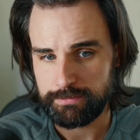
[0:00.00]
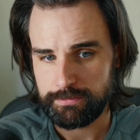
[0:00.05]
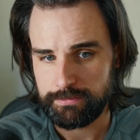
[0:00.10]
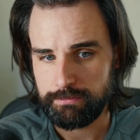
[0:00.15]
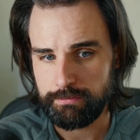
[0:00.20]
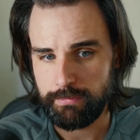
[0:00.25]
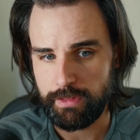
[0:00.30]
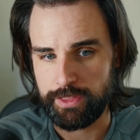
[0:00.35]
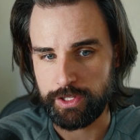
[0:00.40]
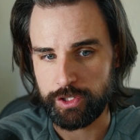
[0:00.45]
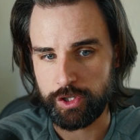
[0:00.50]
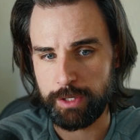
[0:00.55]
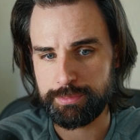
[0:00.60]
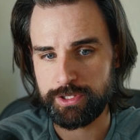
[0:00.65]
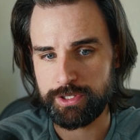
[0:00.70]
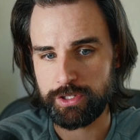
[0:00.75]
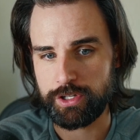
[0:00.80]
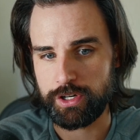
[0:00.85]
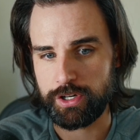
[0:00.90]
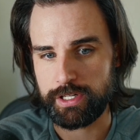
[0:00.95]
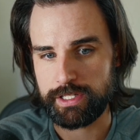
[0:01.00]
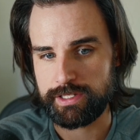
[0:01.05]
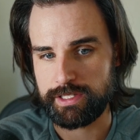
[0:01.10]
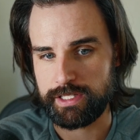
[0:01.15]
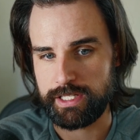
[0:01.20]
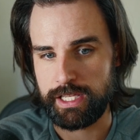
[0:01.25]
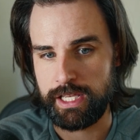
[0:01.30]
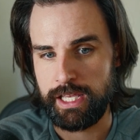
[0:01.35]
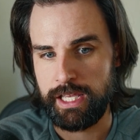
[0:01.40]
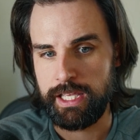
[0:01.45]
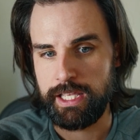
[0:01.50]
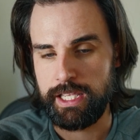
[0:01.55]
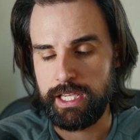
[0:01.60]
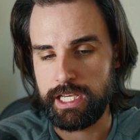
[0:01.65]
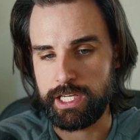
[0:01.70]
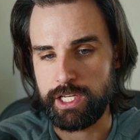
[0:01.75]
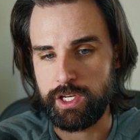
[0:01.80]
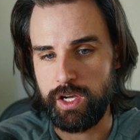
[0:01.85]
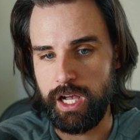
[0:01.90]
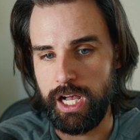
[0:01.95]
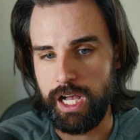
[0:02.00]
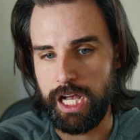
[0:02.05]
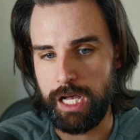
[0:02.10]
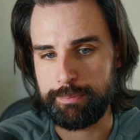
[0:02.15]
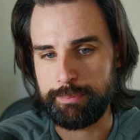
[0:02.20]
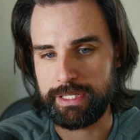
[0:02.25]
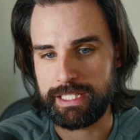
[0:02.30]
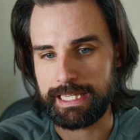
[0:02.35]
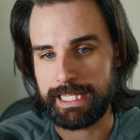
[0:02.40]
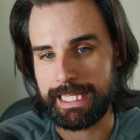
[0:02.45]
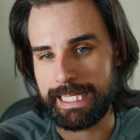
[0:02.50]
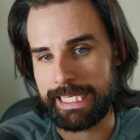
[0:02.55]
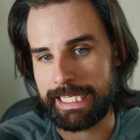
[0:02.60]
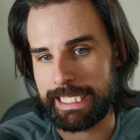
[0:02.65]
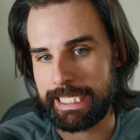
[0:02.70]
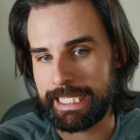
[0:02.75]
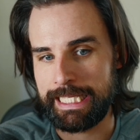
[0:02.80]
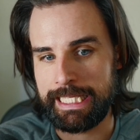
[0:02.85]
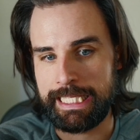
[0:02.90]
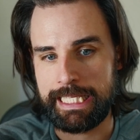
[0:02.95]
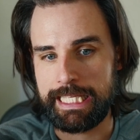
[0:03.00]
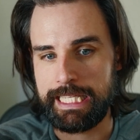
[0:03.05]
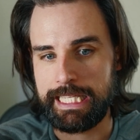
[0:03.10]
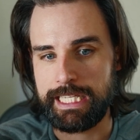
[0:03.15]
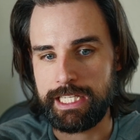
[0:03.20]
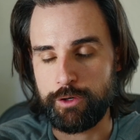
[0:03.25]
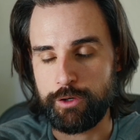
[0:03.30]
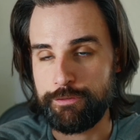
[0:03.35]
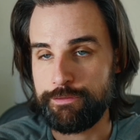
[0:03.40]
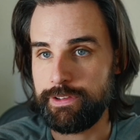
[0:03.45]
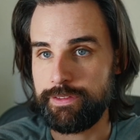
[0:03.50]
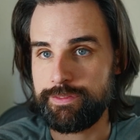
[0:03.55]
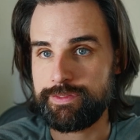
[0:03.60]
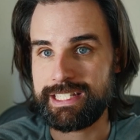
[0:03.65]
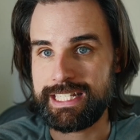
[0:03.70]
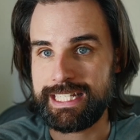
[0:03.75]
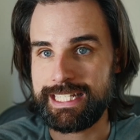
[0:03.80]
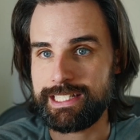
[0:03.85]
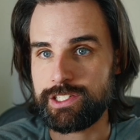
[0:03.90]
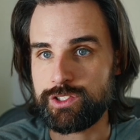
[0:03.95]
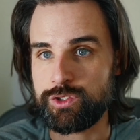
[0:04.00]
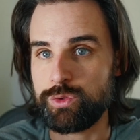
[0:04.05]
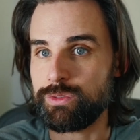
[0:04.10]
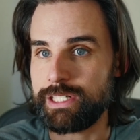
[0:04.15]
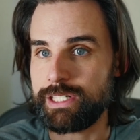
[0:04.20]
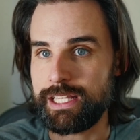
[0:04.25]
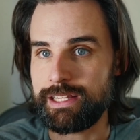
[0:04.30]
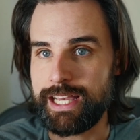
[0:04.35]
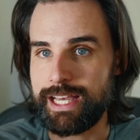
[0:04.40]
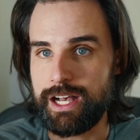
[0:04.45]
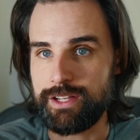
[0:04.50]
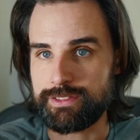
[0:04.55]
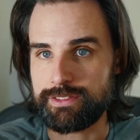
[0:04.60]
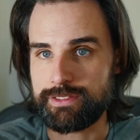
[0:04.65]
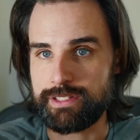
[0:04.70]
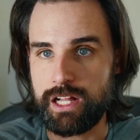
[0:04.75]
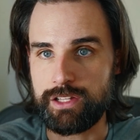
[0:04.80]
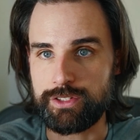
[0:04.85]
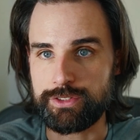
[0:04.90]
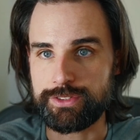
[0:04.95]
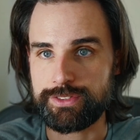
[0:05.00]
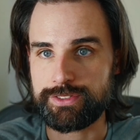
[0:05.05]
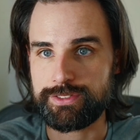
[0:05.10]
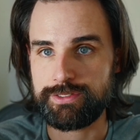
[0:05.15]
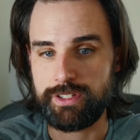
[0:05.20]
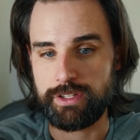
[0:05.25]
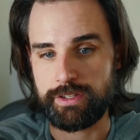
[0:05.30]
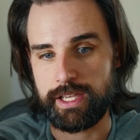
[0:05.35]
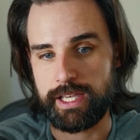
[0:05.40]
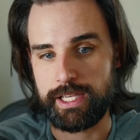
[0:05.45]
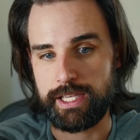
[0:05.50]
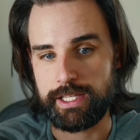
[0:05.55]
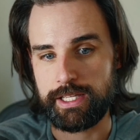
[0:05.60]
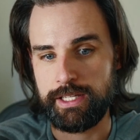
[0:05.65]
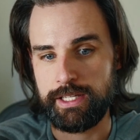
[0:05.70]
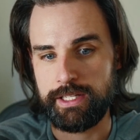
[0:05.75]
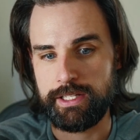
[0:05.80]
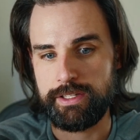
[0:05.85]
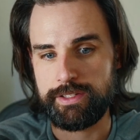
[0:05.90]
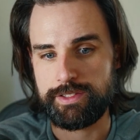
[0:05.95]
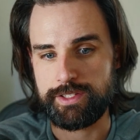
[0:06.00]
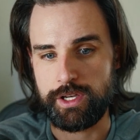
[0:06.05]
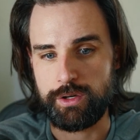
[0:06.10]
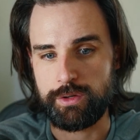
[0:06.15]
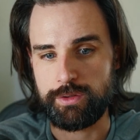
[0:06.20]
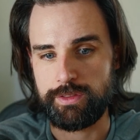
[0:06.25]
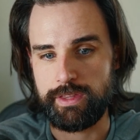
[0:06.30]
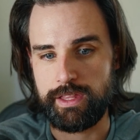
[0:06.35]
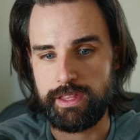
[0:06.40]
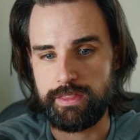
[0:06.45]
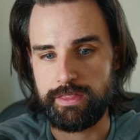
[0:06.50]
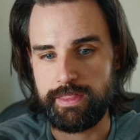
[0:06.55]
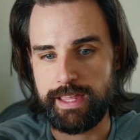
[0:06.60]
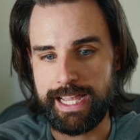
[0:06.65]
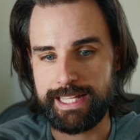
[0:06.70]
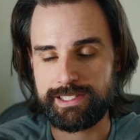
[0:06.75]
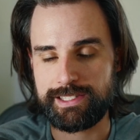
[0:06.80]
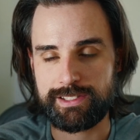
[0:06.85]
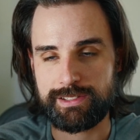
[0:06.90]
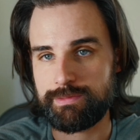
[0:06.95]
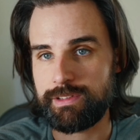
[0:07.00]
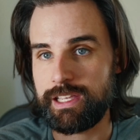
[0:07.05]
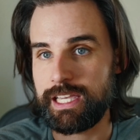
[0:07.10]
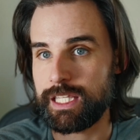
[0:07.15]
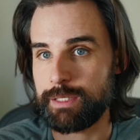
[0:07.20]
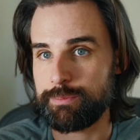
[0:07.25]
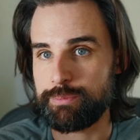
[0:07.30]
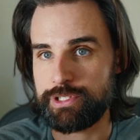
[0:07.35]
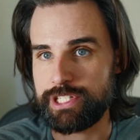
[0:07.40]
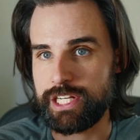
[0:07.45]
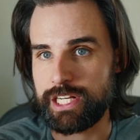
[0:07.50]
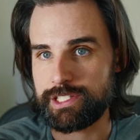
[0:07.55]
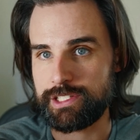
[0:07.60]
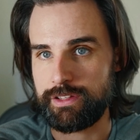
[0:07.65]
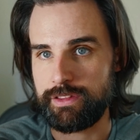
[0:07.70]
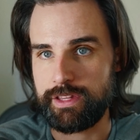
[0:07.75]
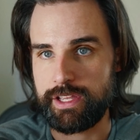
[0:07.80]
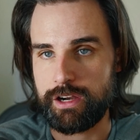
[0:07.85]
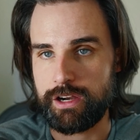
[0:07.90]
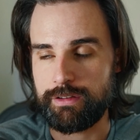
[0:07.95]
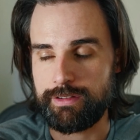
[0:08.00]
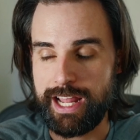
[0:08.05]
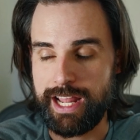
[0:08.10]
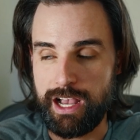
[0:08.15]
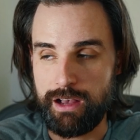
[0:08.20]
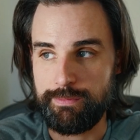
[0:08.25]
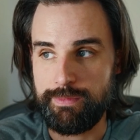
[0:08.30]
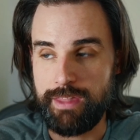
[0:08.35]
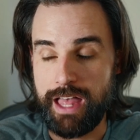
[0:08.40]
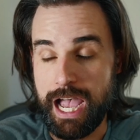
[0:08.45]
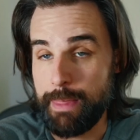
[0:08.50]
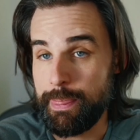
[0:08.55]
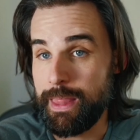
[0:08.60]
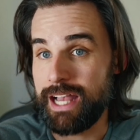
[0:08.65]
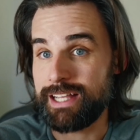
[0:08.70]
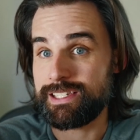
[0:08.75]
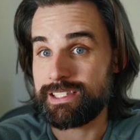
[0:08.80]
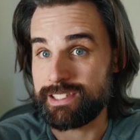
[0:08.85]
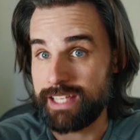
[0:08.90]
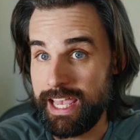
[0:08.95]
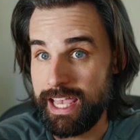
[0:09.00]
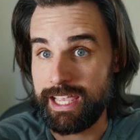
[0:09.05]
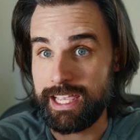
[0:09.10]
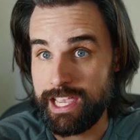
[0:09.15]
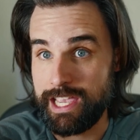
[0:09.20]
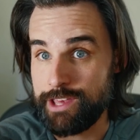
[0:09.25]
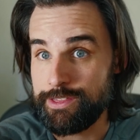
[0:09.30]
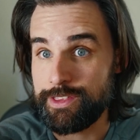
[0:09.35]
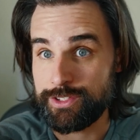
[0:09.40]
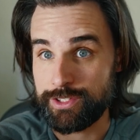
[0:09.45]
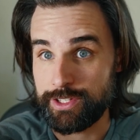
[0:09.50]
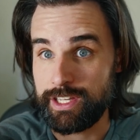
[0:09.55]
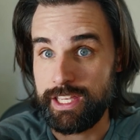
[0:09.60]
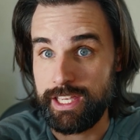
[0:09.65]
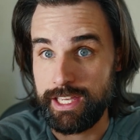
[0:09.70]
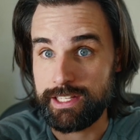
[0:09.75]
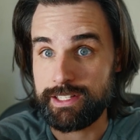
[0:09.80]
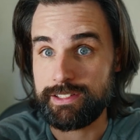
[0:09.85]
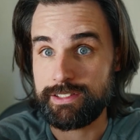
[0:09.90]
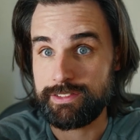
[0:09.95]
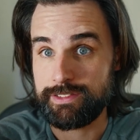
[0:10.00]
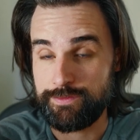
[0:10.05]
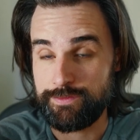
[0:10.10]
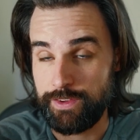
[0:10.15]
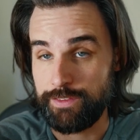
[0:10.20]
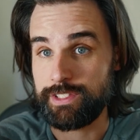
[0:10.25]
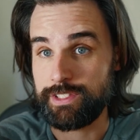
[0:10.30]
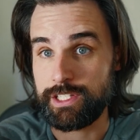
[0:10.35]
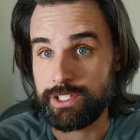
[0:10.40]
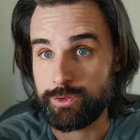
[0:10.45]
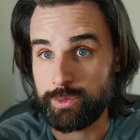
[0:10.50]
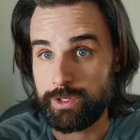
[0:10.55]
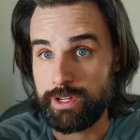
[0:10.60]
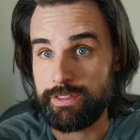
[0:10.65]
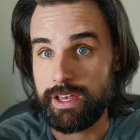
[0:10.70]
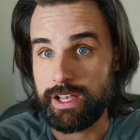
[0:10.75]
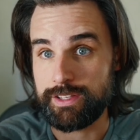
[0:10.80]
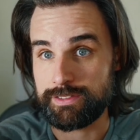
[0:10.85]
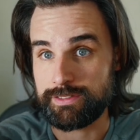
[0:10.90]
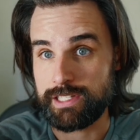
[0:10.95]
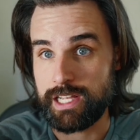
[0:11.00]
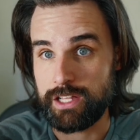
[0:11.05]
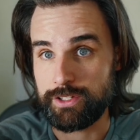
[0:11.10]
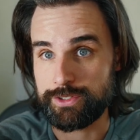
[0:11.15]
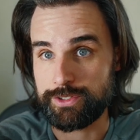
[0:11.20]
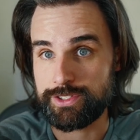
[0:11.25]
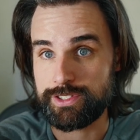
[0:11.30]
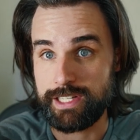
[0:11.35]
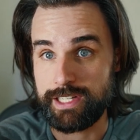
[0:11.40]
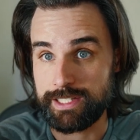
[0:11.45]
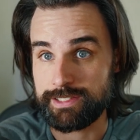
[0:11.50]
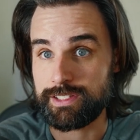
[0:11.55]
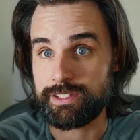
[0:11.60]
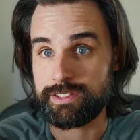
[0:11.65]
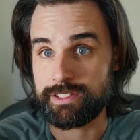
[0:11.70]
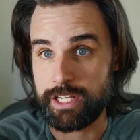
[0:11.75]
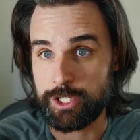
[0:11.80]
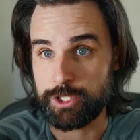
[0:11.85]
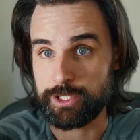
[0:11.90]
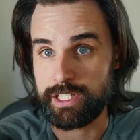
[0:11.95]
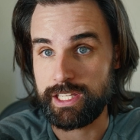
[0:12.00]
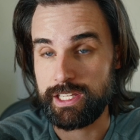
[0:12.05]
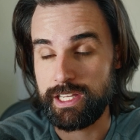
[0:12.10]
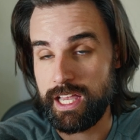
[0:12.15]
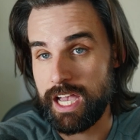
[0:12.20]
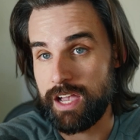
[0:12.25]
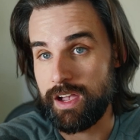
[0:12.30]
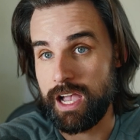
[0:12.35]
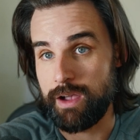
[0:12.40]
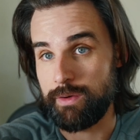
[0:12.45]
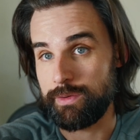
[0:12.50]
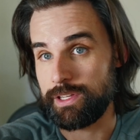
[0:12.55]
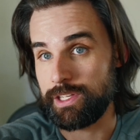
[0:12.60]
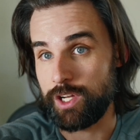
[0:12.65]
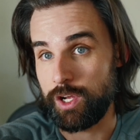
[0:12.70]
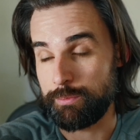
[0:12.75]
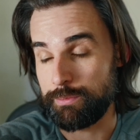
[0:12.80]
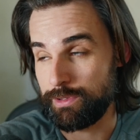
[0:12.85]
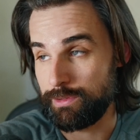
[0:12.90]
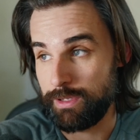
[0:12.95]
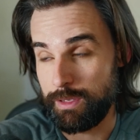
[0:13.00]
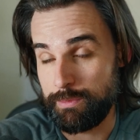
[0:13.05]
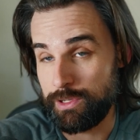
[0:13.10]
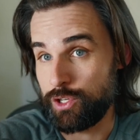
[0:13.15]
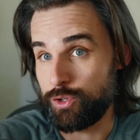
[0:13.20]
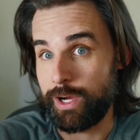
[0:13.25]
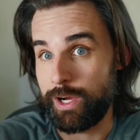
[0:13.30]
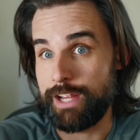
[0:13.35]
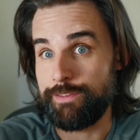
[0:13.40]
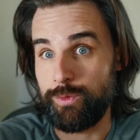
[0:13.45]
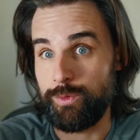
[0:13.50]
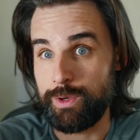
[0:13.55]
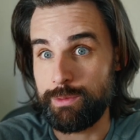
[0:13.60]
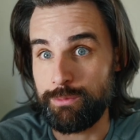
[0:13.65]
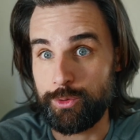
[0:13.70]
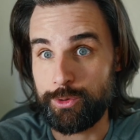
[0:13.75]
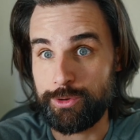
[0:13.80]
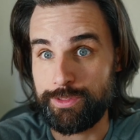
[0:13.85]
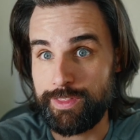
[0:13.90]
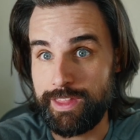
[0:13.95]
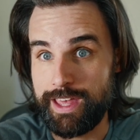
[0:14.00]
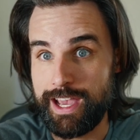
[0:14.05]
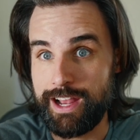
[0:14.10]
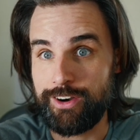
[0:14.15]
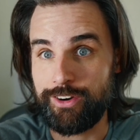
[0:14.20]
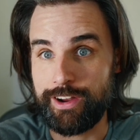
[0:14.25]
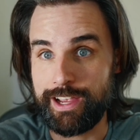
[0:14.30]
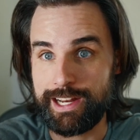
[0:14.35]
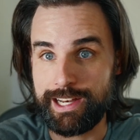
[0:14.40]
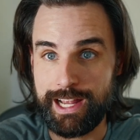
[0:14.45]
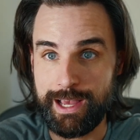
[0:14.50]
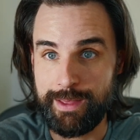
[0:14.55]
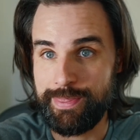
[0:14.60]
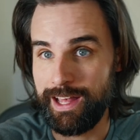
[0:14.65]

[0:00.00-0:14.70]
the cryptocurrency, you know, up at like you know fifteen to twenty thousand dollars. Okay, so th- that's kind of the projection there. Now, I'm not saying ETH is going to hit fifteen to twenty thousand dollars necessarily. I, you know, be, it'd be great for more than that, right?